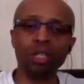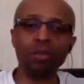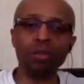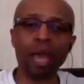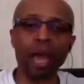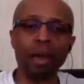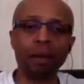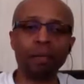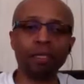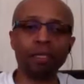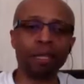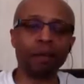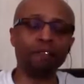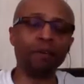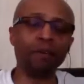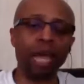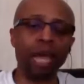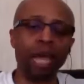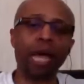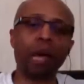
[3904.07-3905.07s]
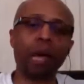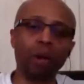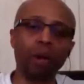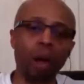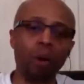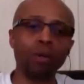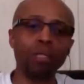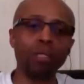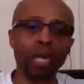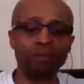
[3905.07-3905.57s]
to do that because I felt like I
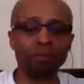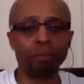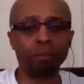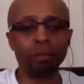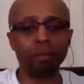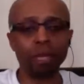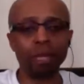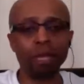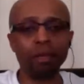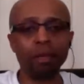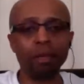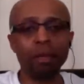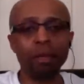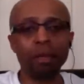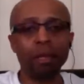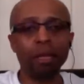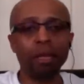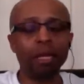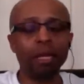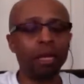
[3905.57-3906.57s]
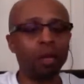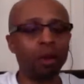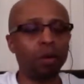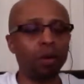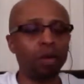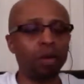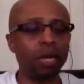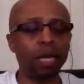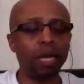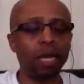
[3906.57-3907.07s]
would always have to be, you
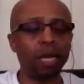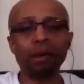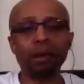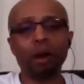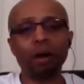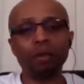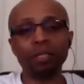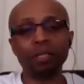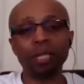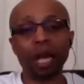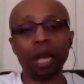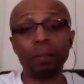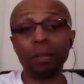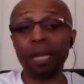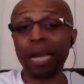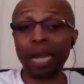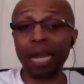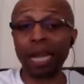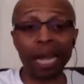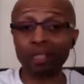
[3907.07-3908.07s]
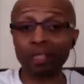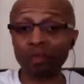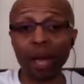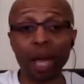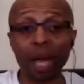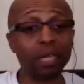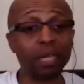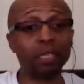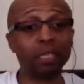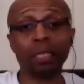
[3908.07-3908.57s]
know, cutting hair all the time, and that's
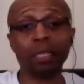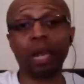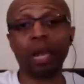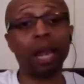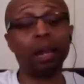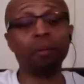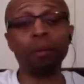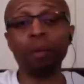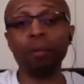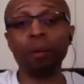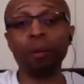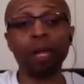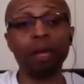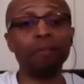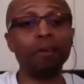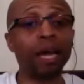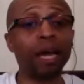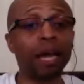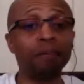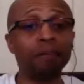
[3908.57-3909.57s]
fine because a lot of people love it.